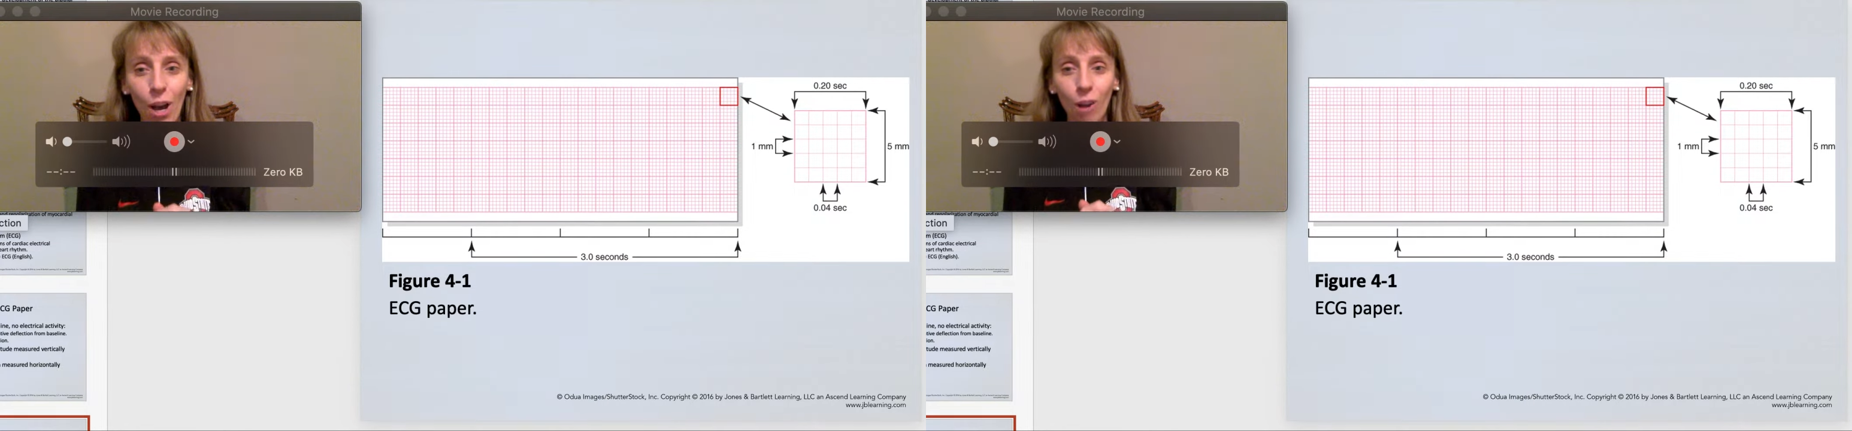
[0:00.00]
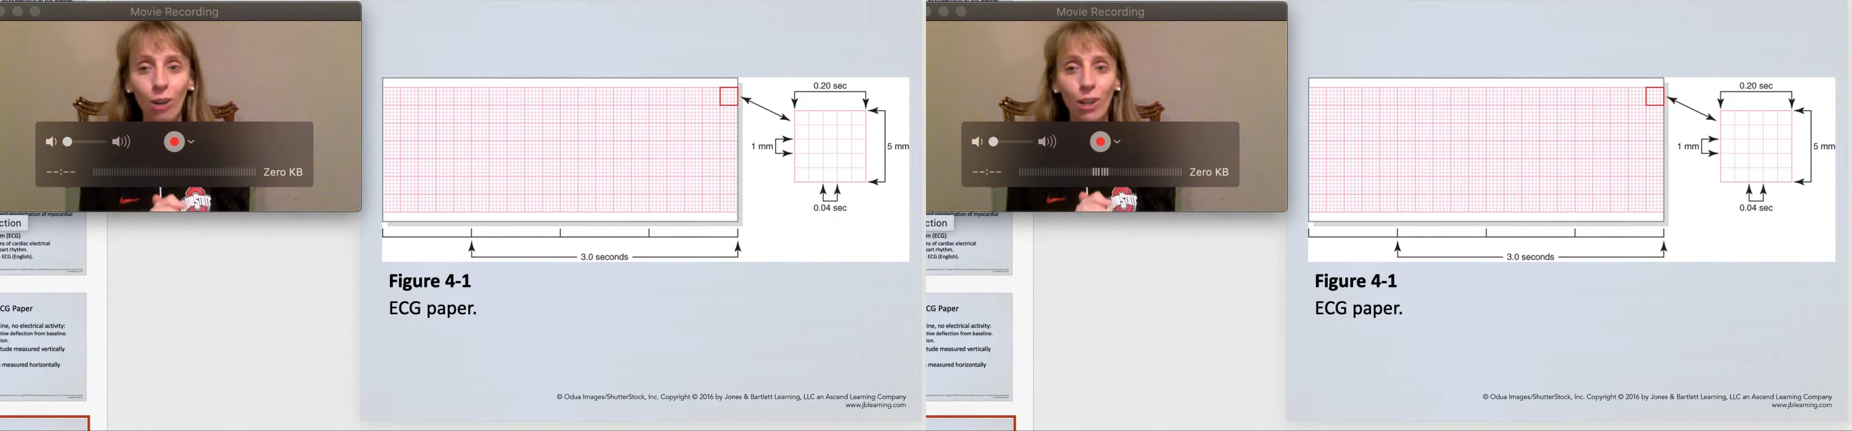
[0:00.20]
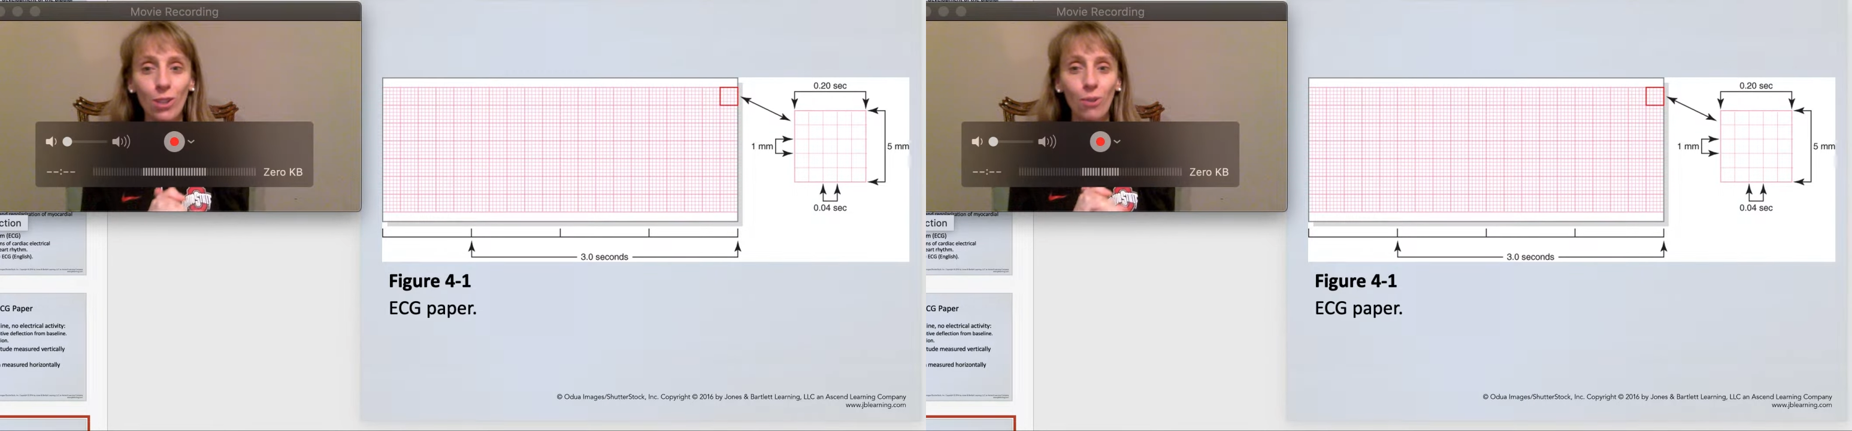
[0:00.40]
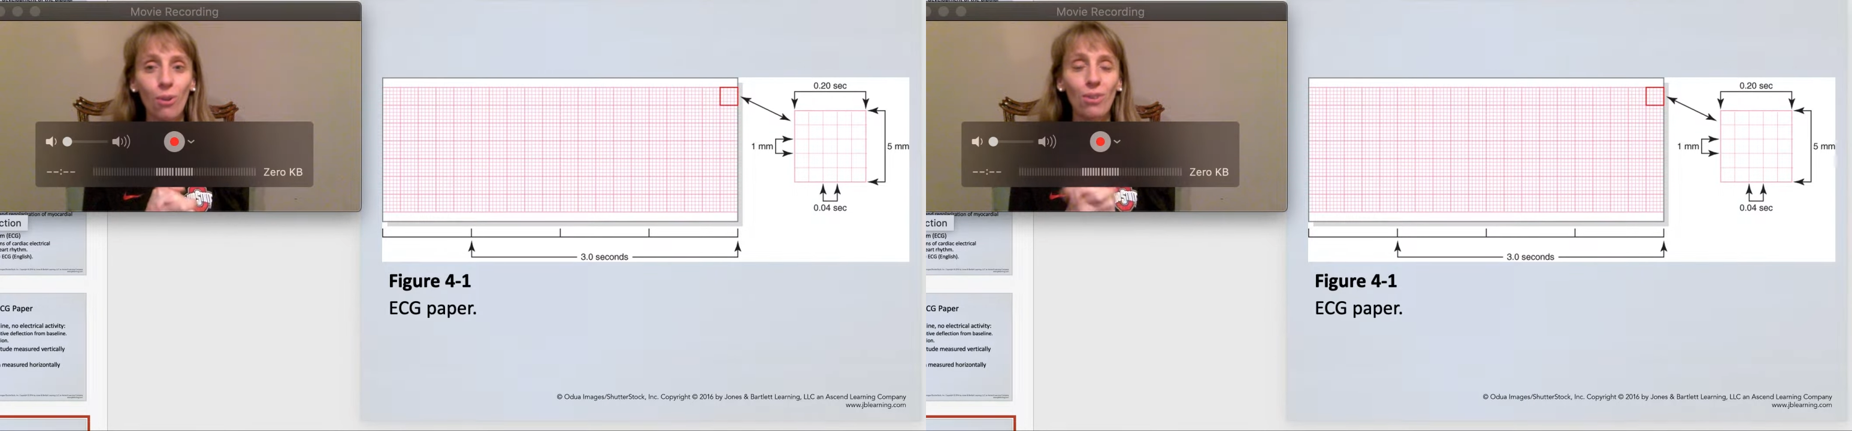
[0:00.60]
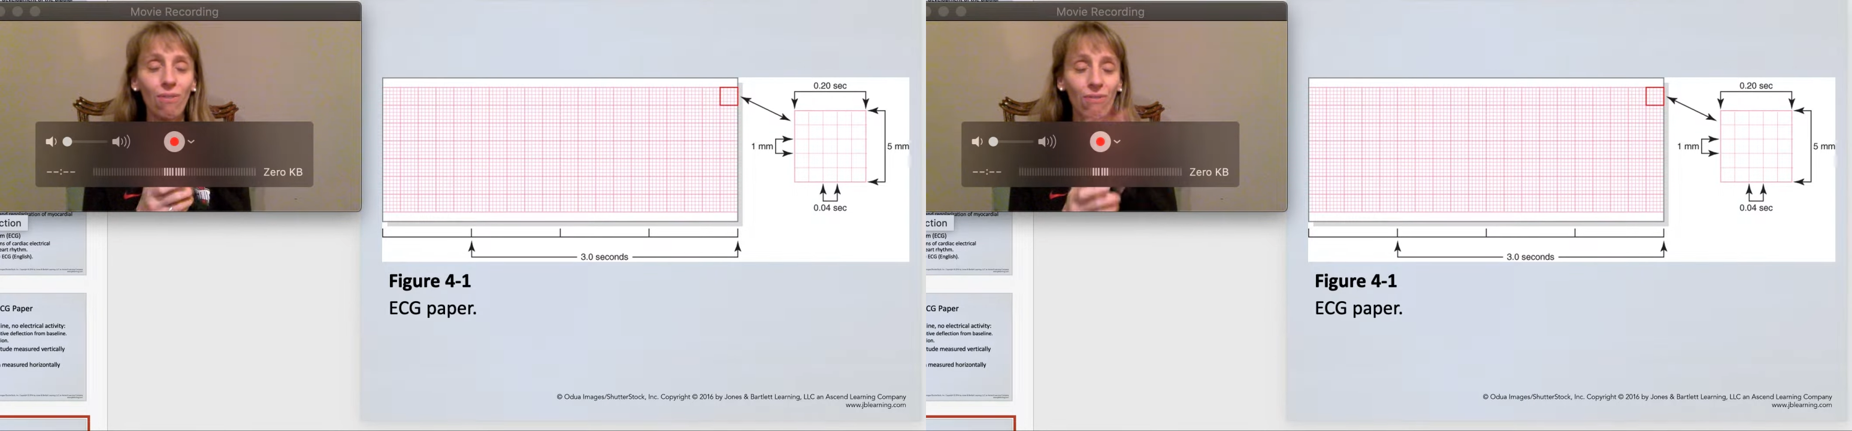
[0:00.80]
right? So
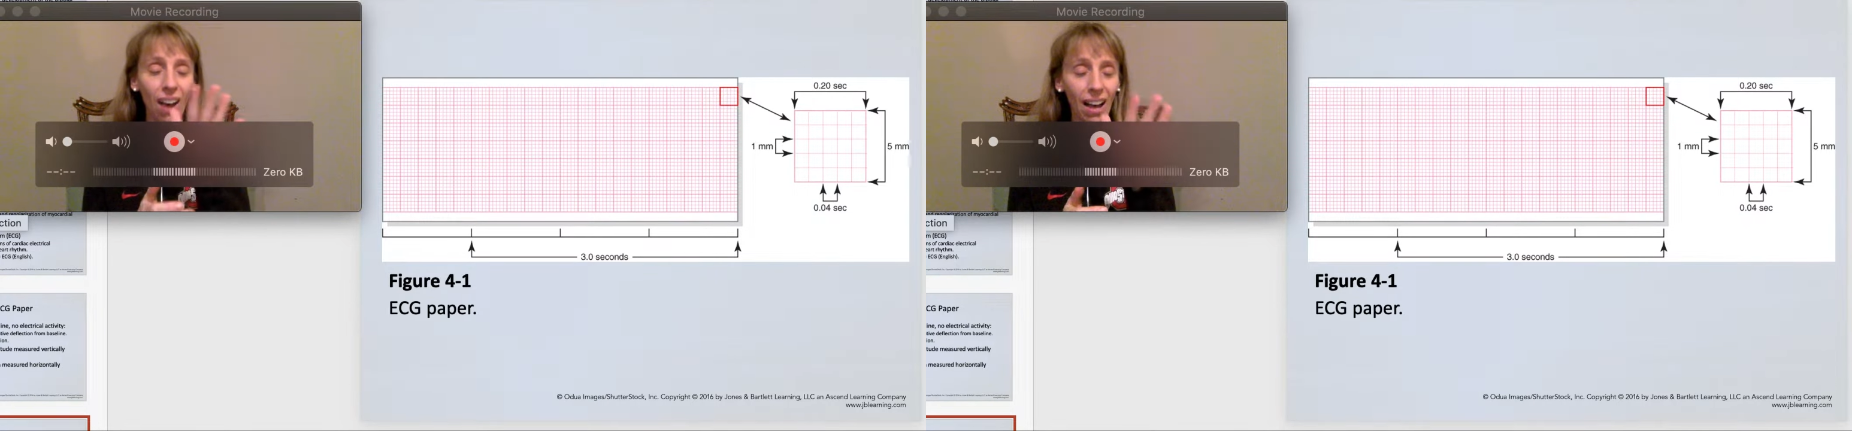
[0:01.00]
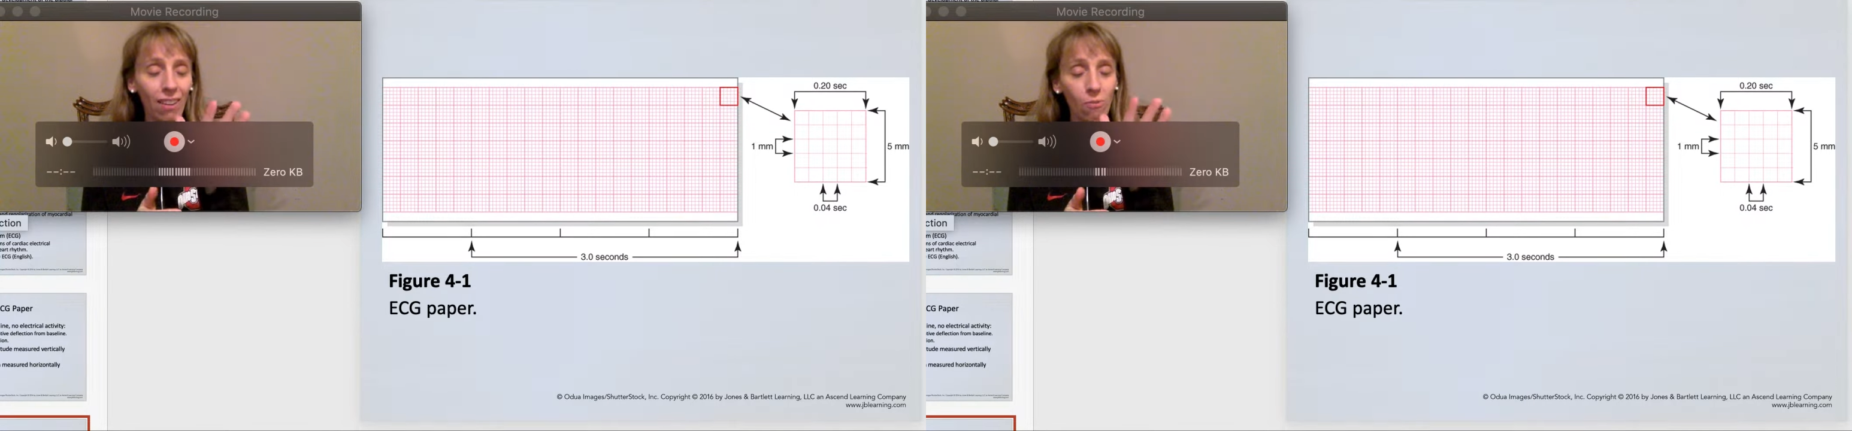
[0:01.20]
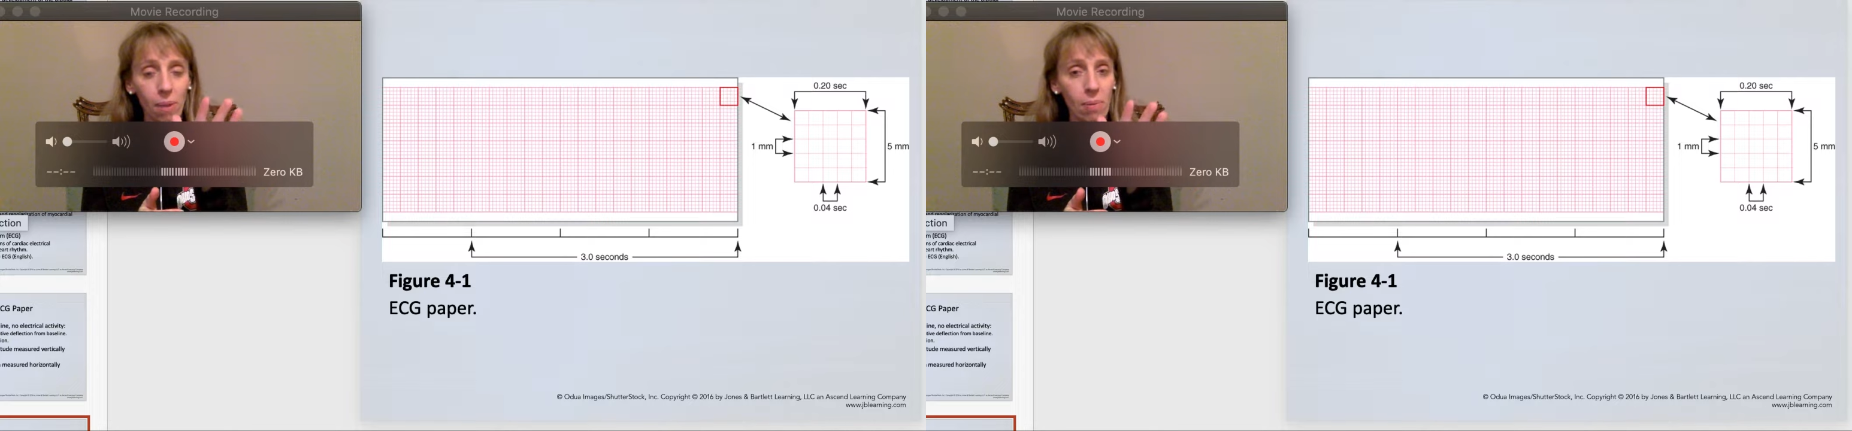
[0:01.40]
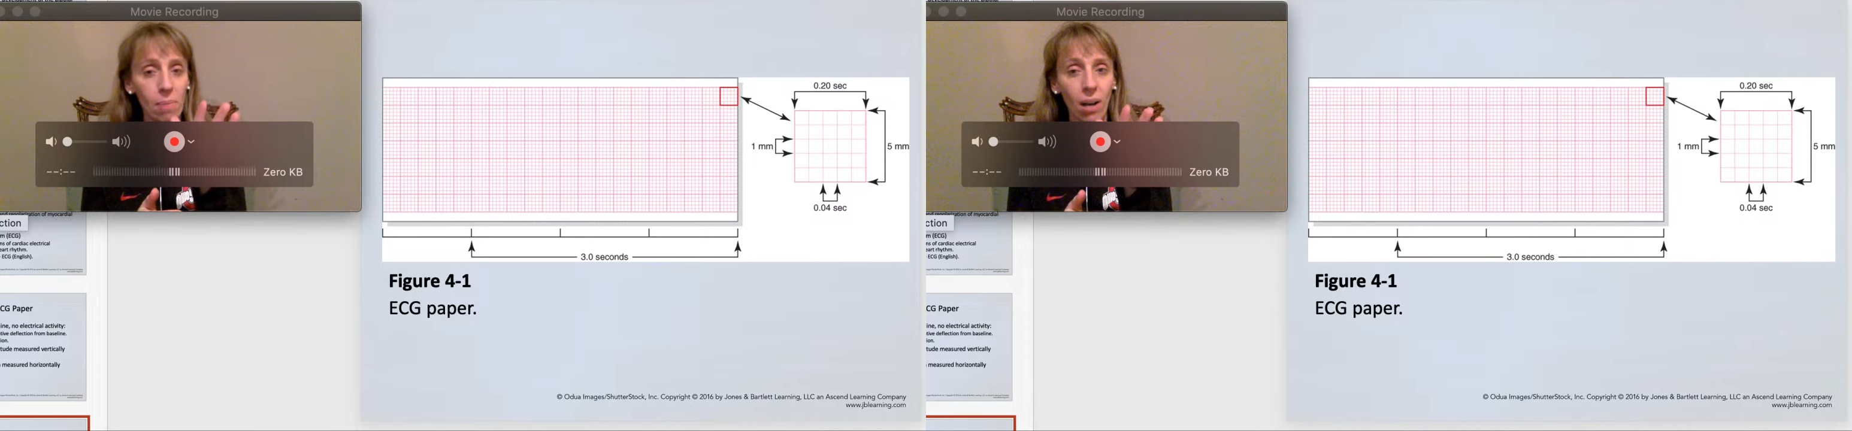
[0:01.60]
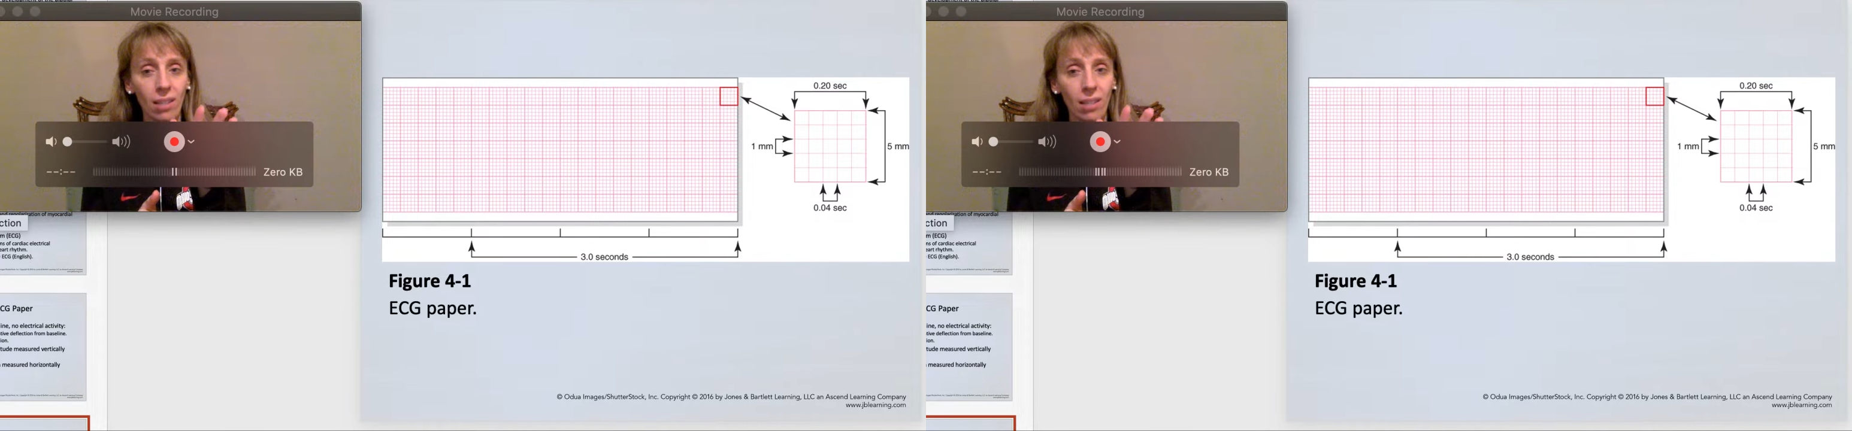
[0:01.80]
there's 5 baby
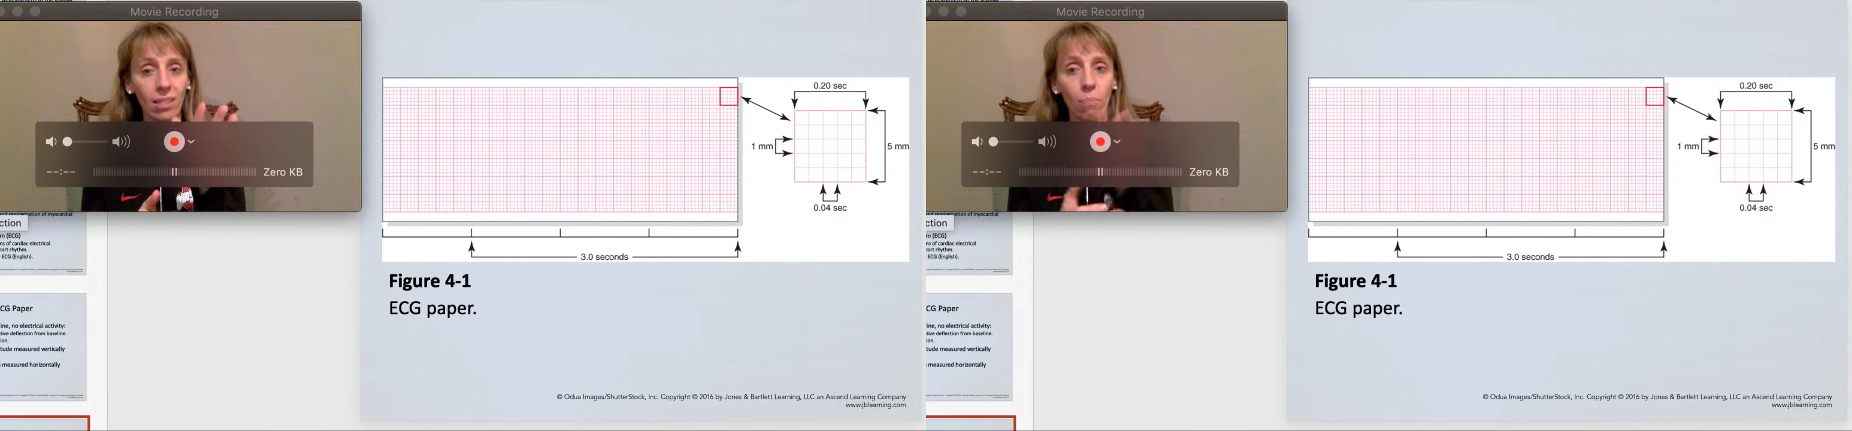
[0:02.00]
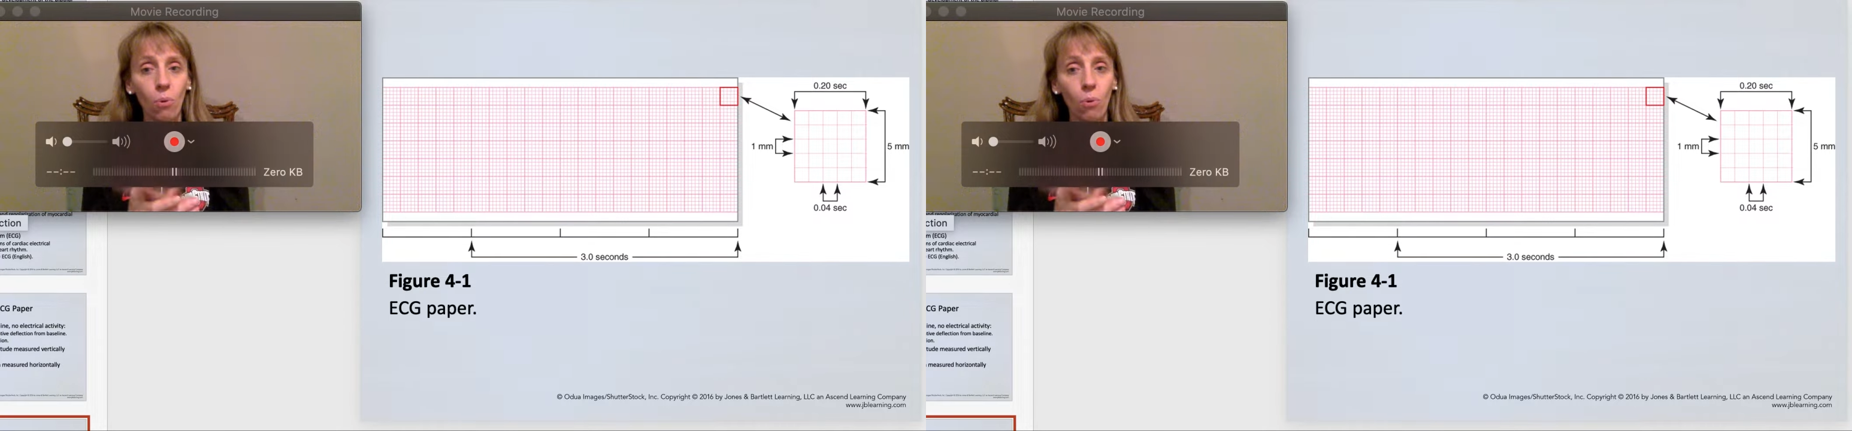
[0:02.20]
boxes at